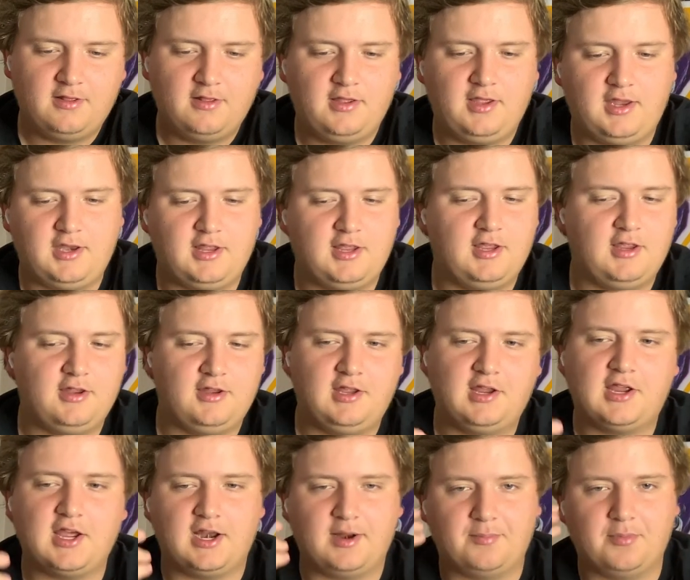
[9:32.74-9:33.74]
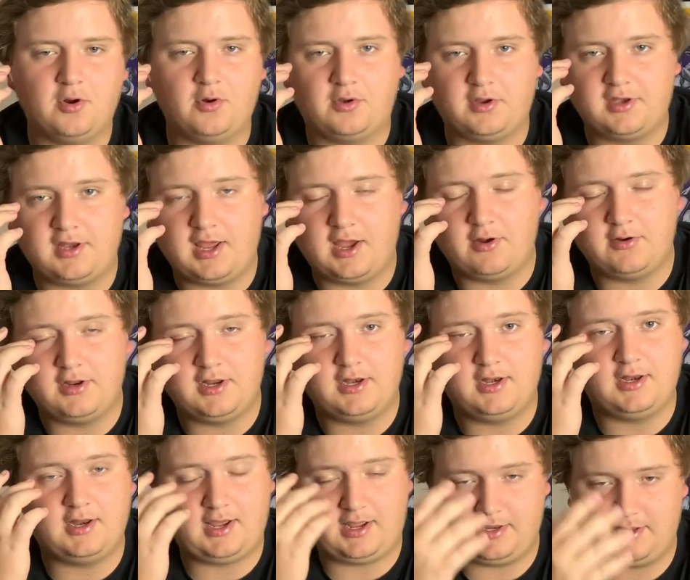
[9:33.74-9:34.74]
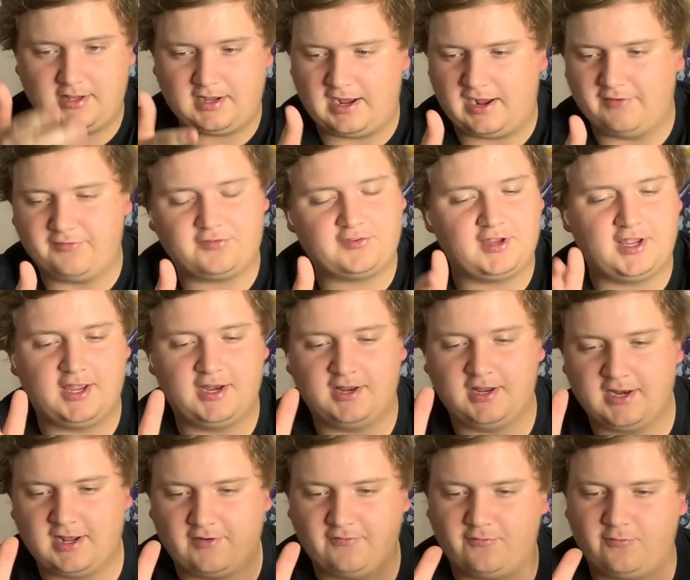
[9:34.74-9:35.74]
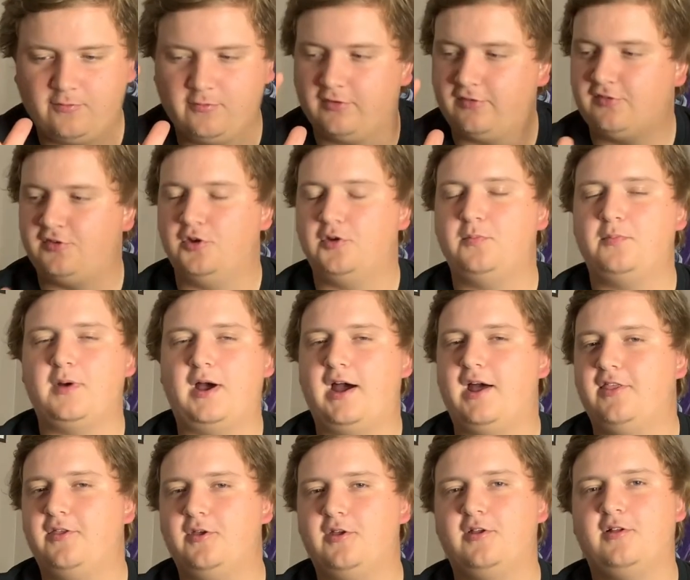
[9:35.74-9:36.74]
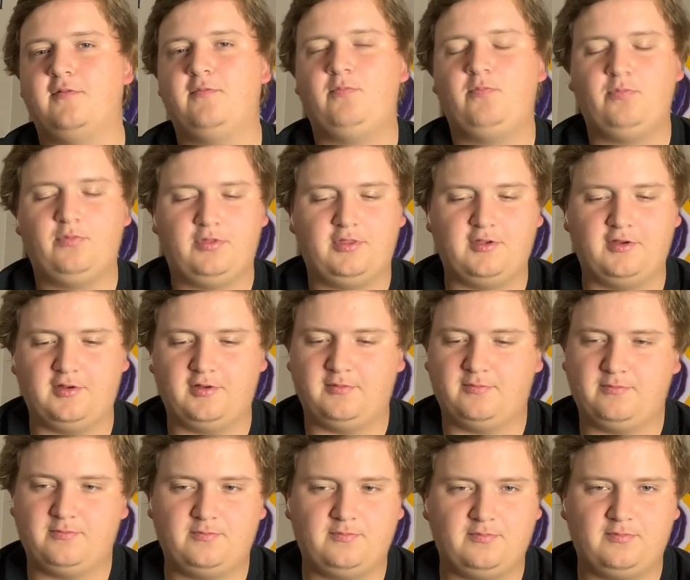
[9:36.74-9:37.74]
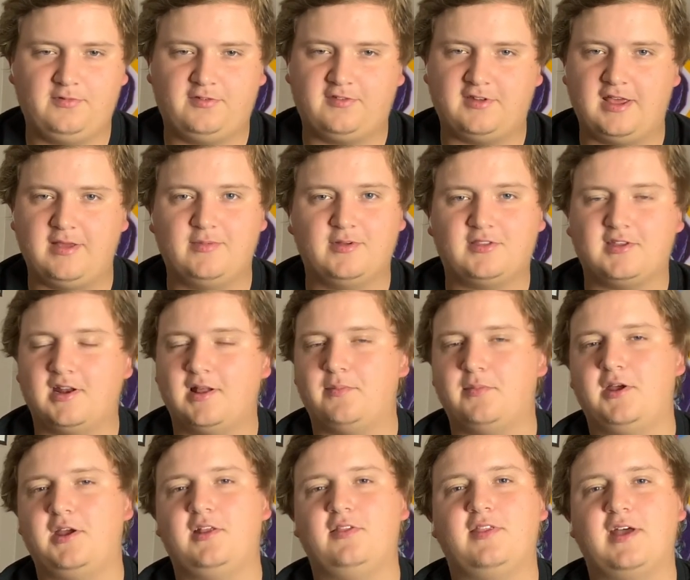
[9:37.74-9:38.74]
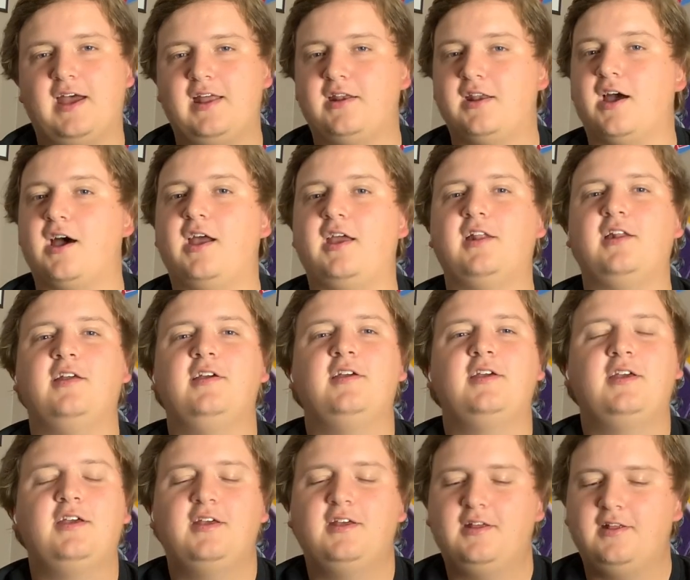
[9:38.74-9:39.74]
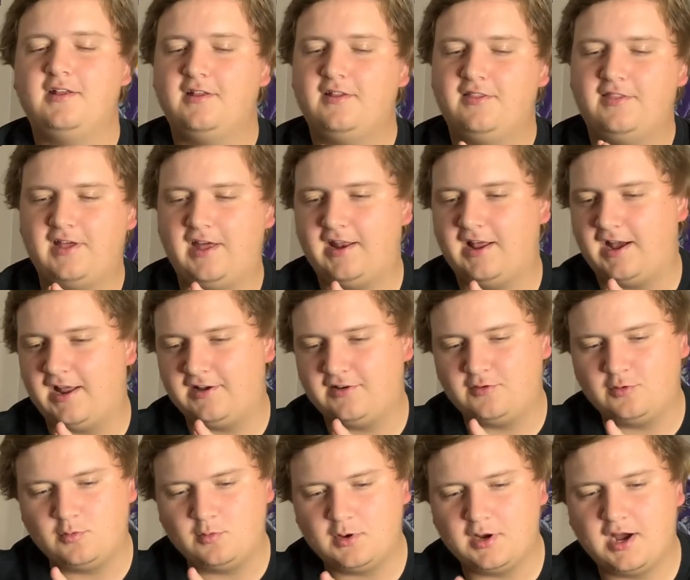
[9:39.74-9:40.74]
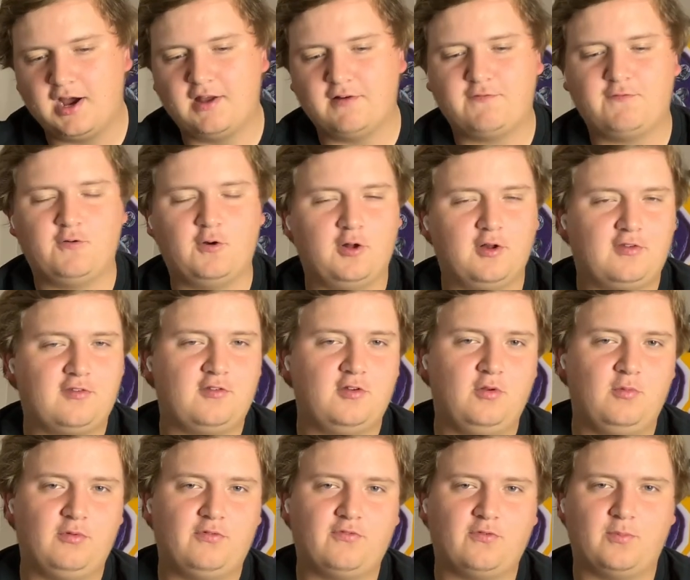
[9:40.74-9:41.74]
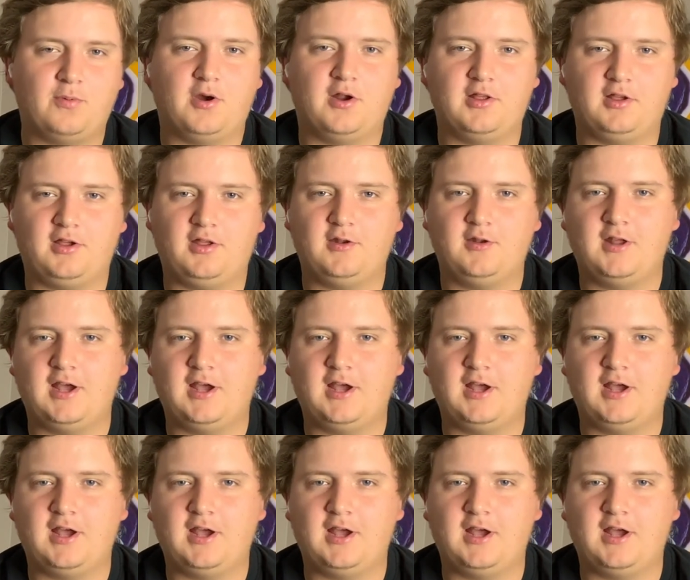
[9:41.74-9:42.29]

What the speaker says: And he kind of broke it down. And I've said, and I've stood by the statement that I made that night, that I do not fault Stoops for punting it.